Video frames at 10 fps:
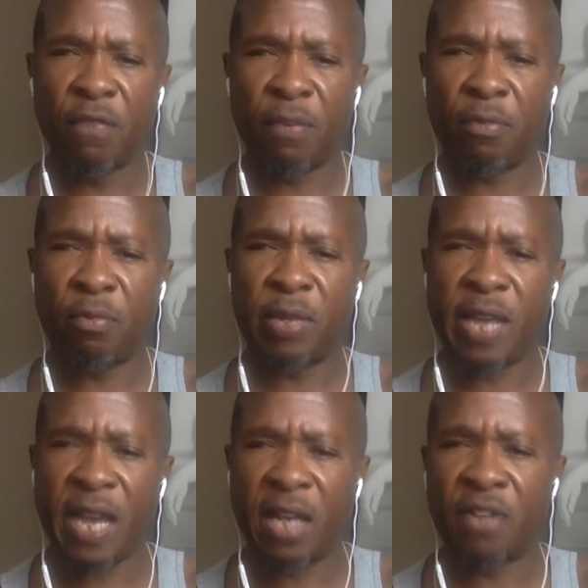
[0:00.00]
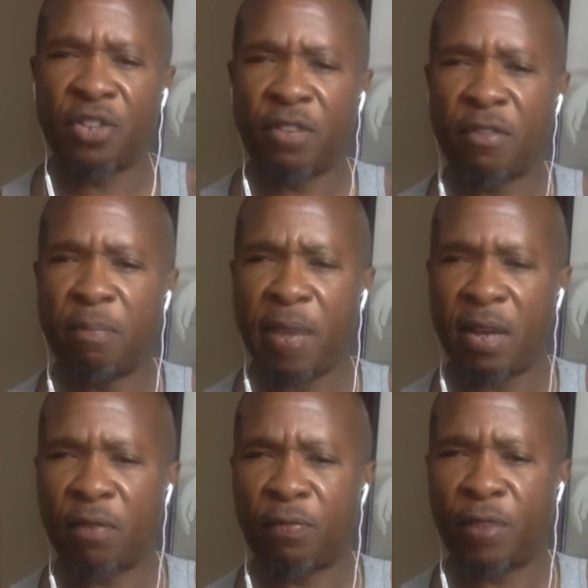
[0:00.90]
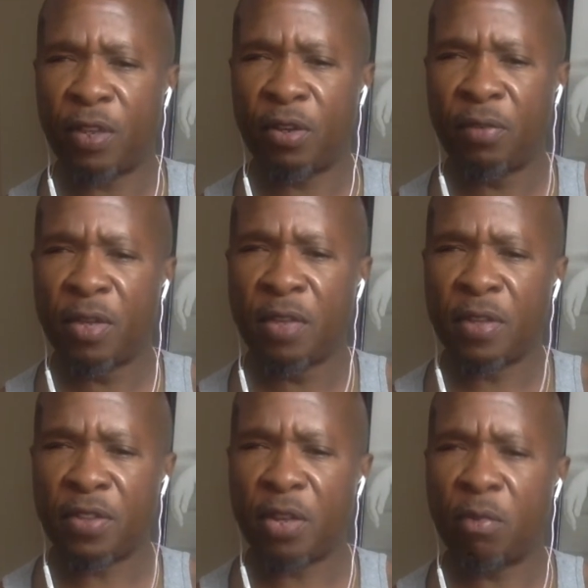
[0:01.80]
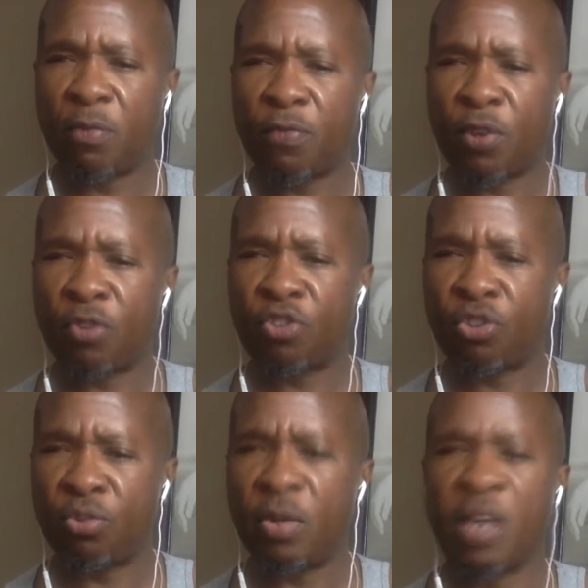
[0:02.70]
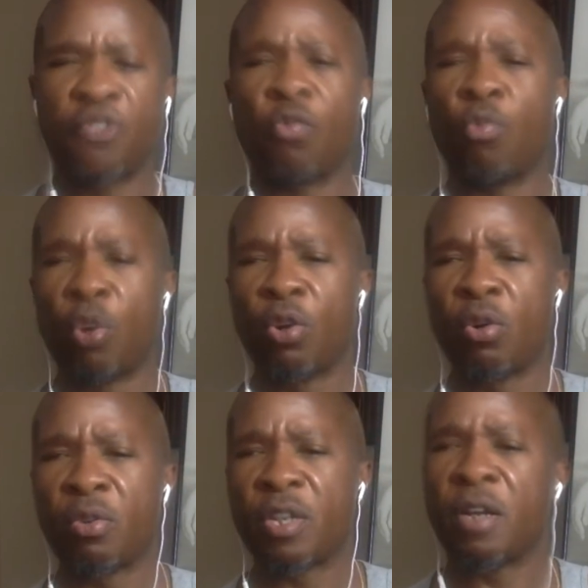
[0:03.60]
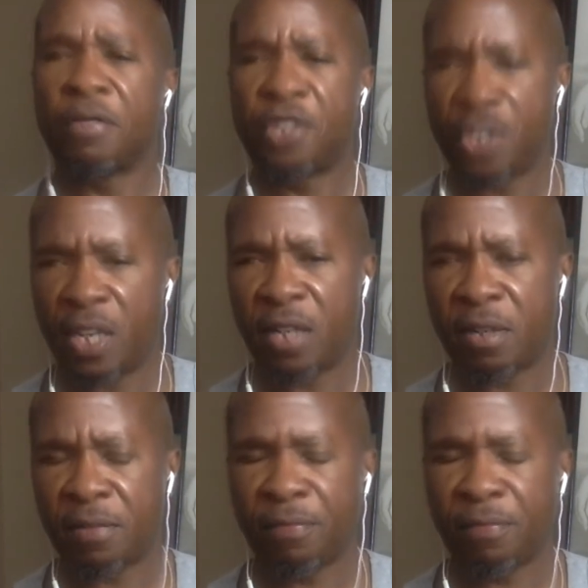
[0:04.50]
from the reality of the battlefield that they refer to as a world of shit.